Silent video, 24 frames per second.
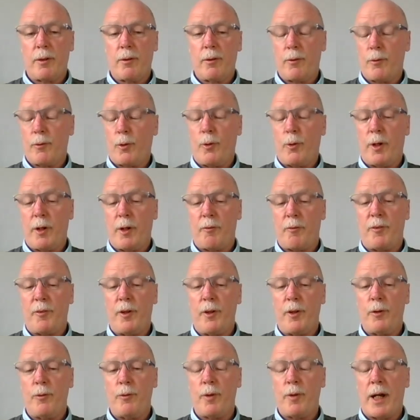quite a
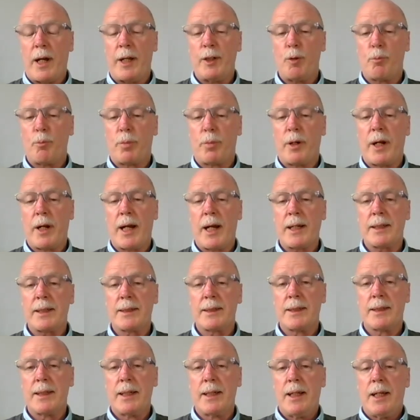few Asian
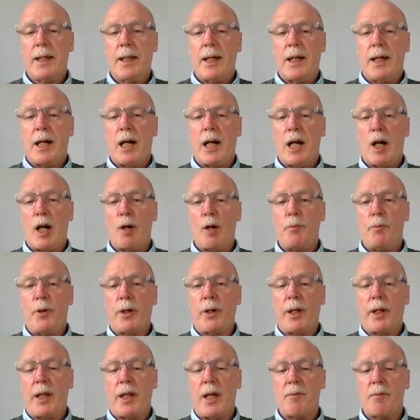products. You
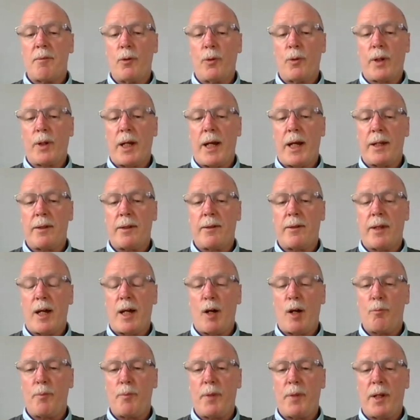can have a look at
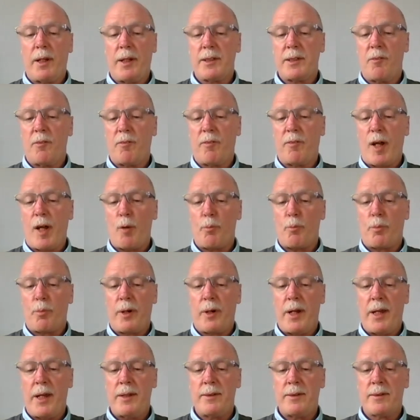Middle Eastern
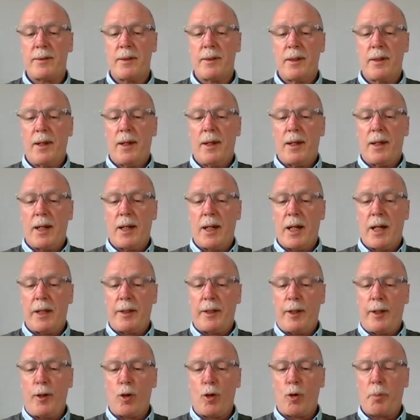flatbreads,
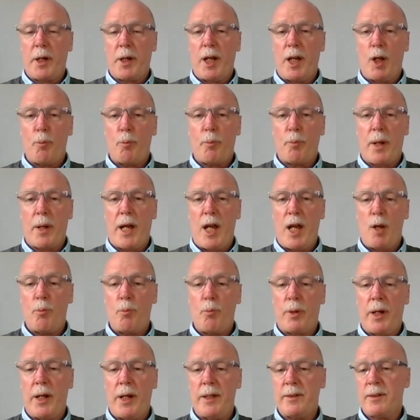the European pan
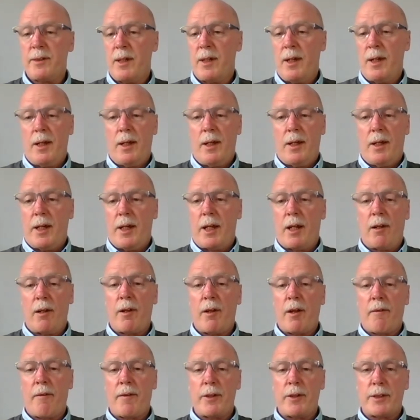breads, and a
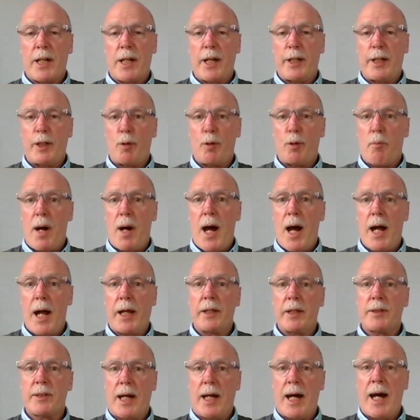lot of those Asian
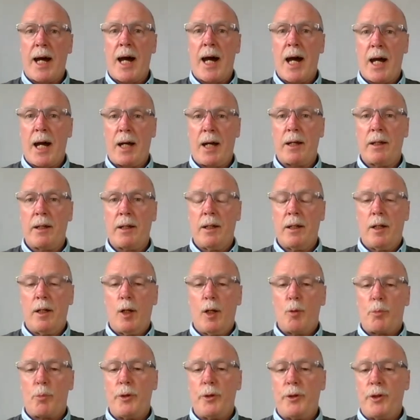markets are
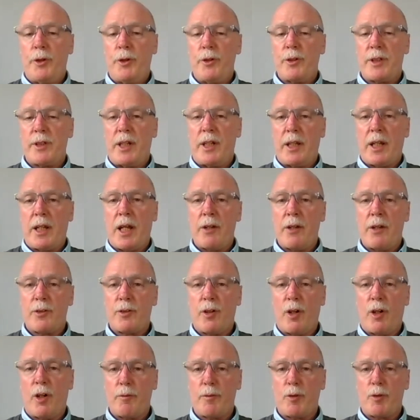producing those
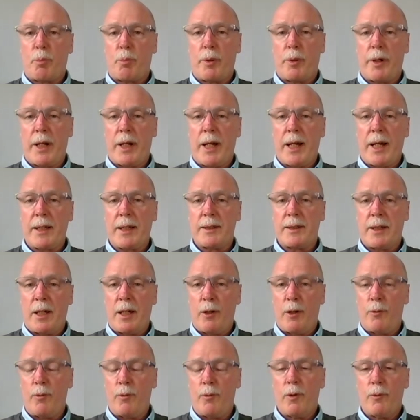types of products.
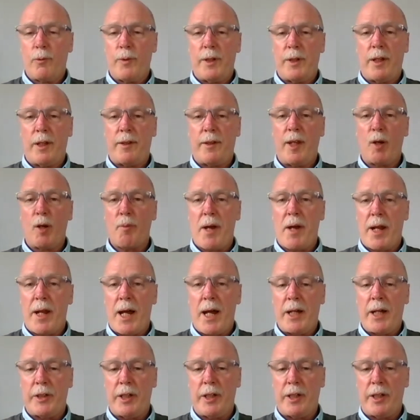So when you think about
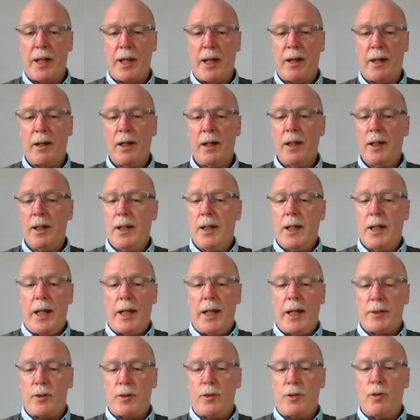Asia now,
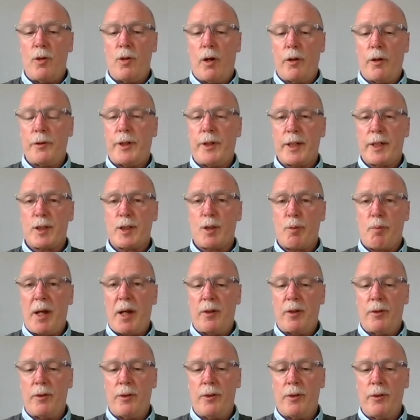it's not just
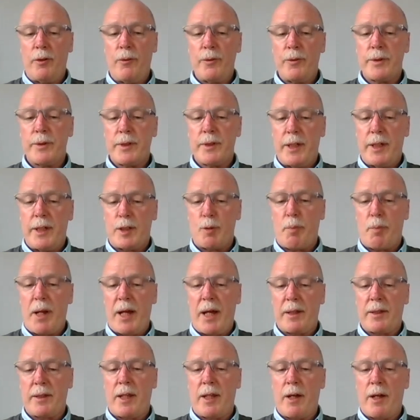about noodles, it's
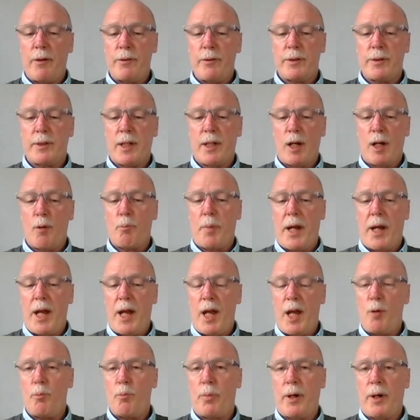about those
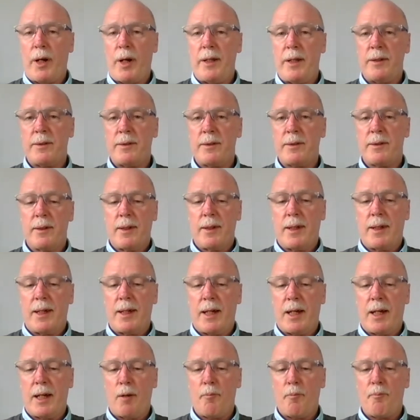pan breads
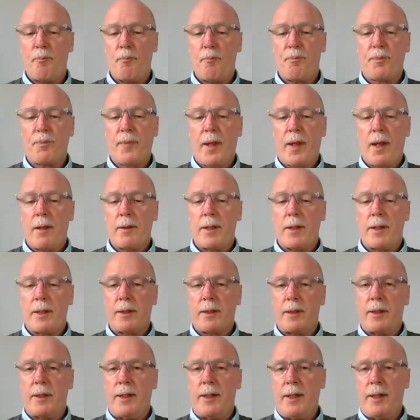that
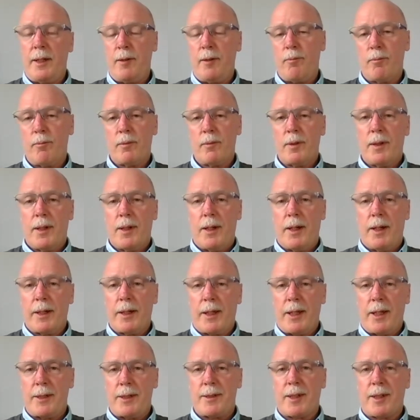the
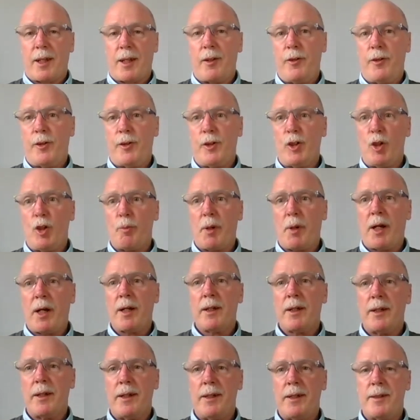consumer
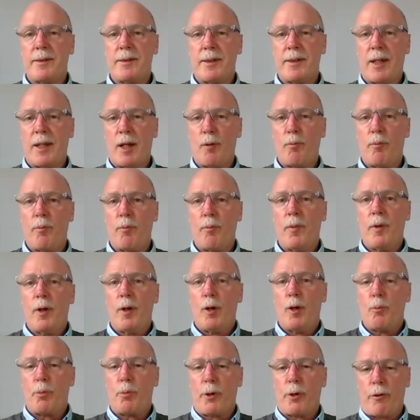is
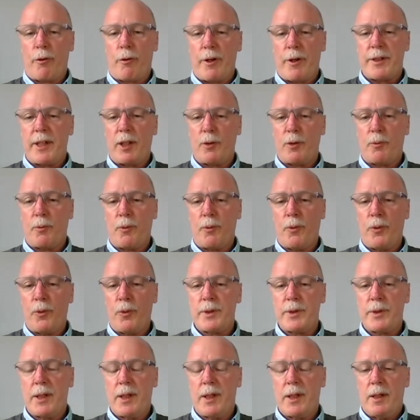progressing
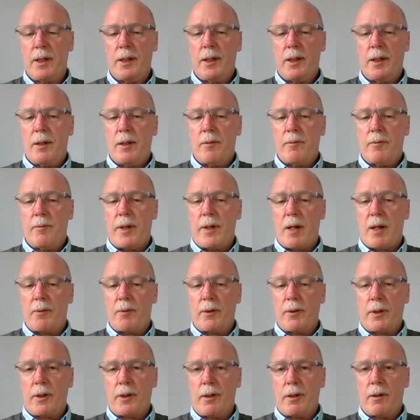towards. So the
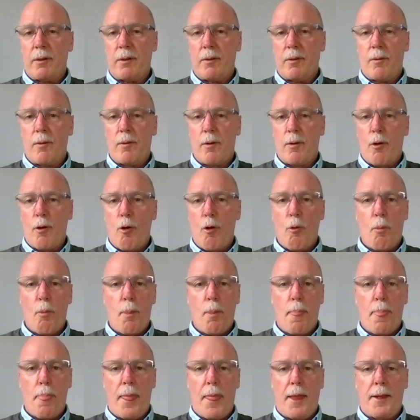Asian market has
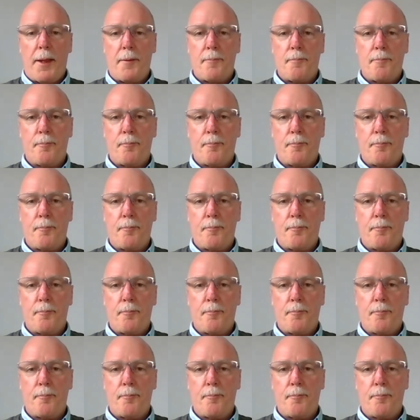diversified